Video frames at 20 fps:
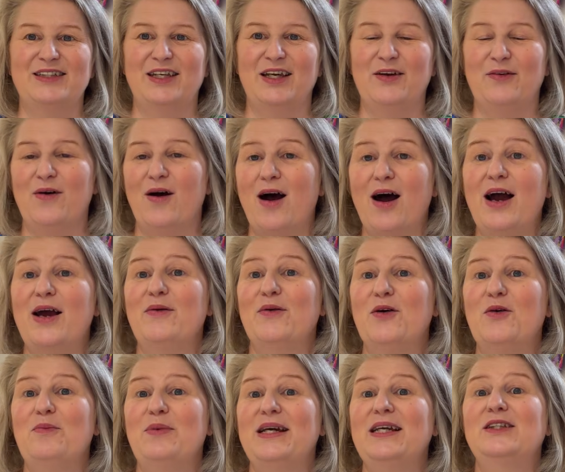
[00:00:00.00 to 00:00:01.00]
you, I
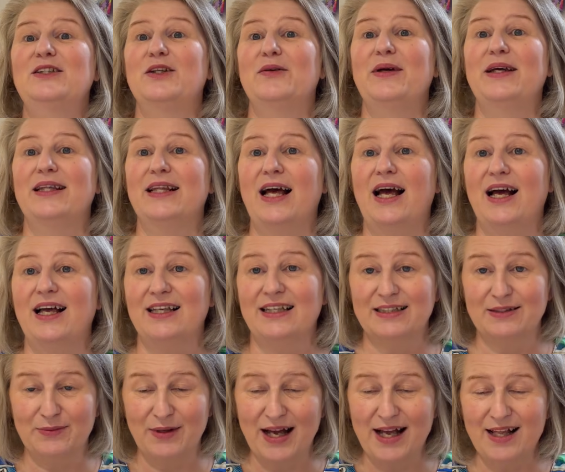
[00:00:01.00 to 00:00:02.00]
will be doing that
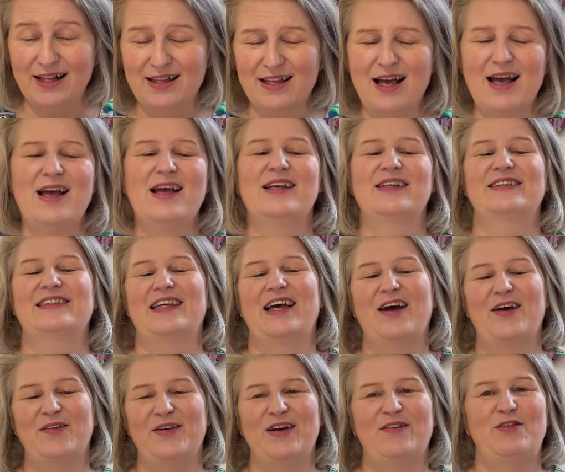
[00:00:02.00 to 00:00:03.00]
as well.
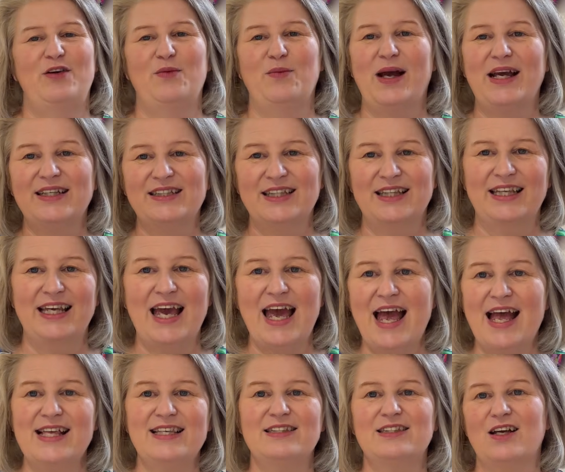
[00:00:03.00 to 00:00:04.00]
So if you wait till the
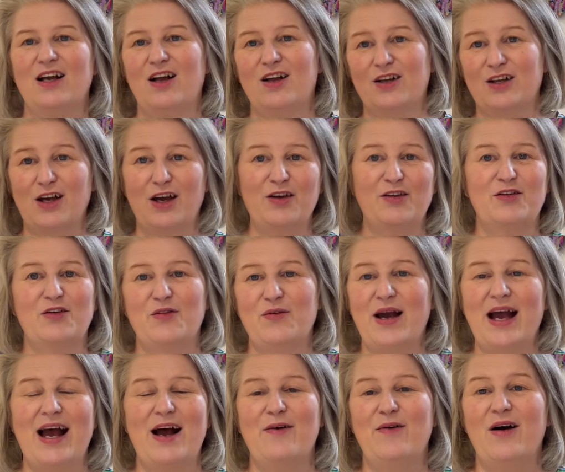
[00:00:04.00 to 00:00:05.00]
end, I'll go through
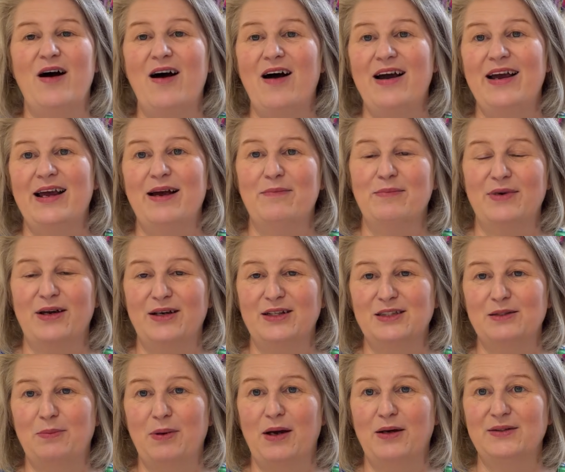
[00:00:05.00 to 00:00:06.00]
how I am going
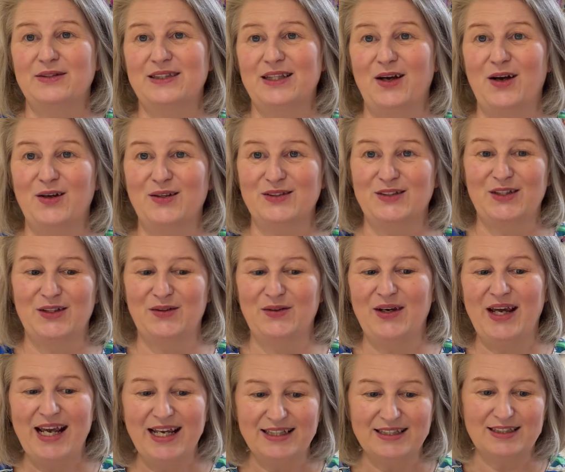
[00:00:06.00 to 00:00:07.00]
to post it onto
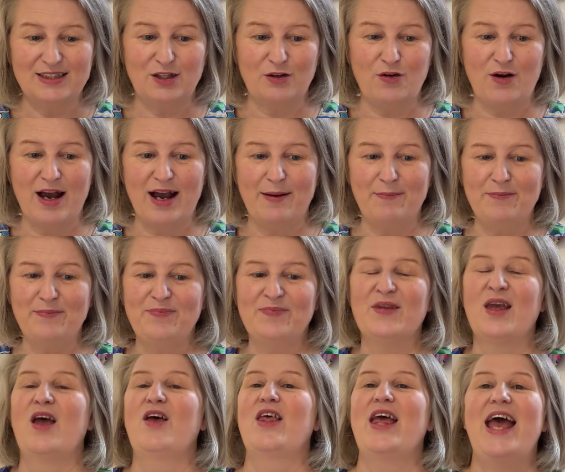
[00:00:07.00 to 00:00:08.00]
Instagram.
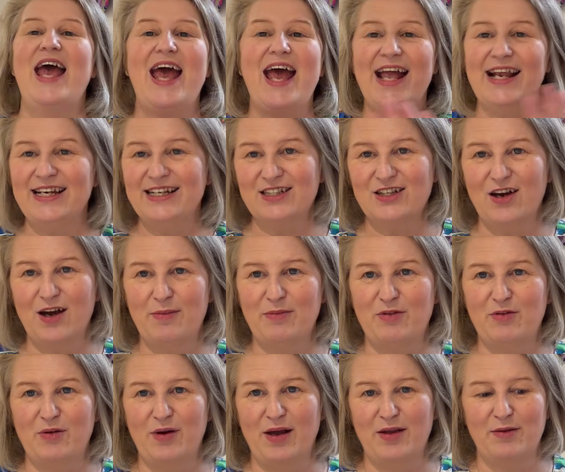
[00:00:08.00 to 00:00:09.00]
Anytime
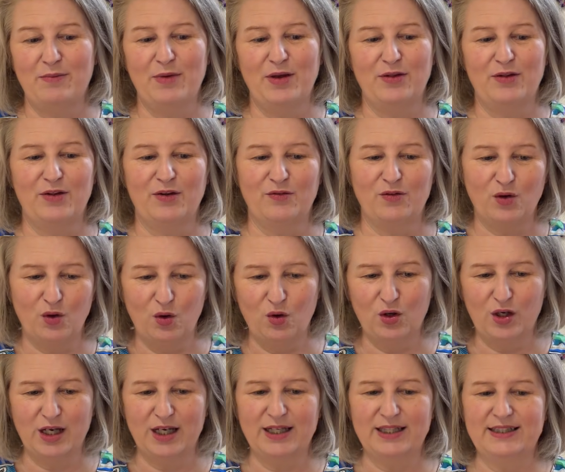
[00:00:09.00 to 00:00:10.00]
throughout the month of
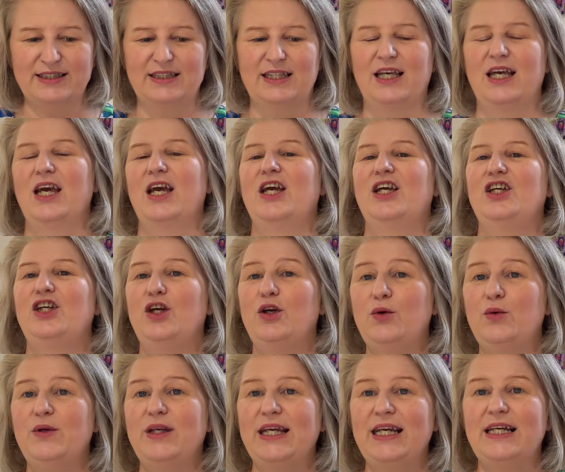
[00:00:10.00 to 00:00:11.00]
August.
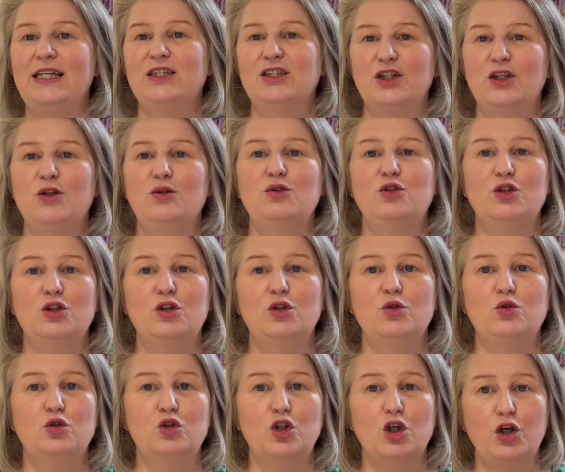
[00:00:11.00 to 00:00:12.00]
You need to
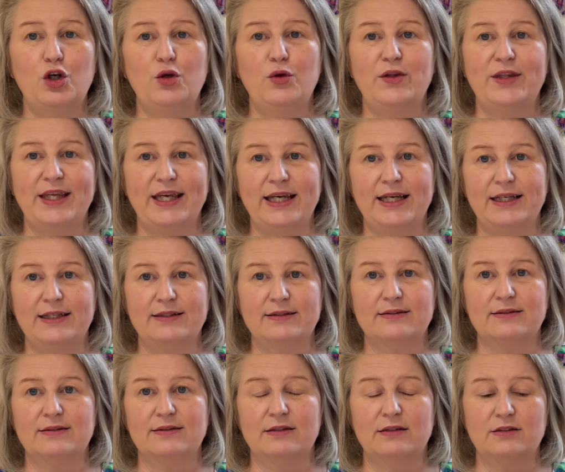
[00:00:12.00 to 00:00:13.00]
do two
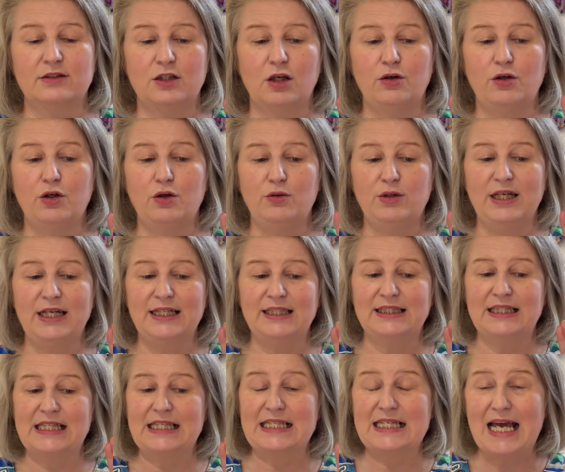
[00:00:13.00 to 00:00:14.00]
things. So you need
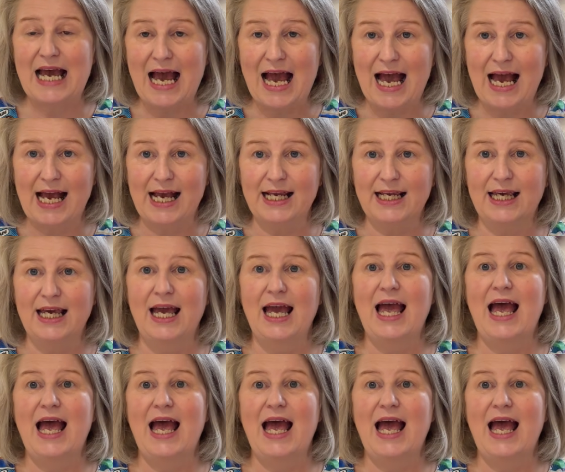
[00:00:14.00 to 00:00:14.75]
to tag